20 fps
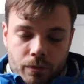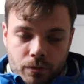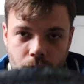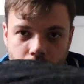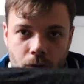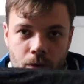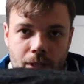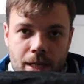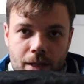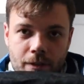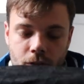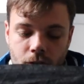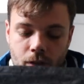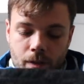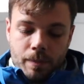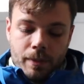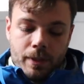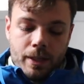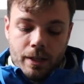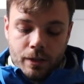The roll down
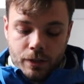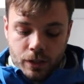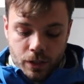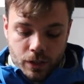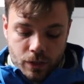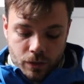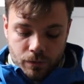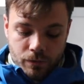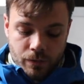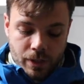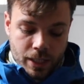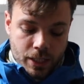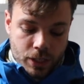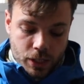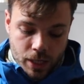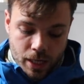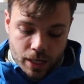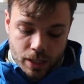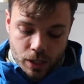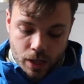top allows you to really
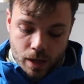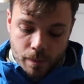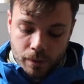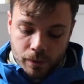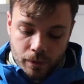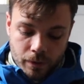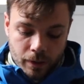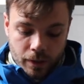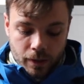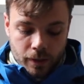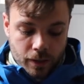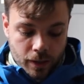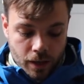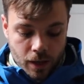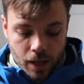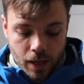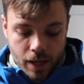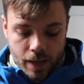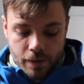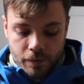change up the
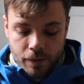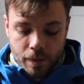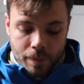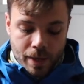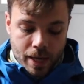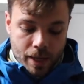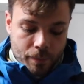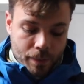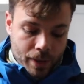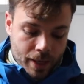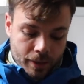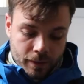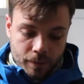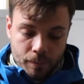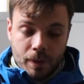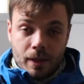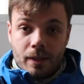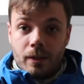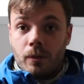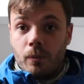height of the backpack
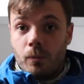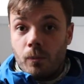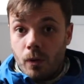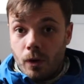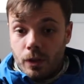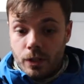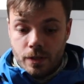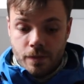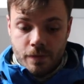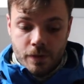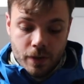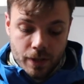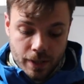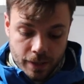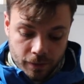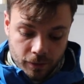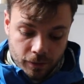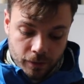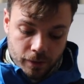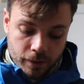depending on what you've got
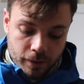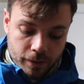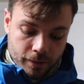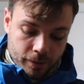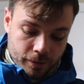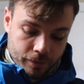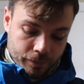inside.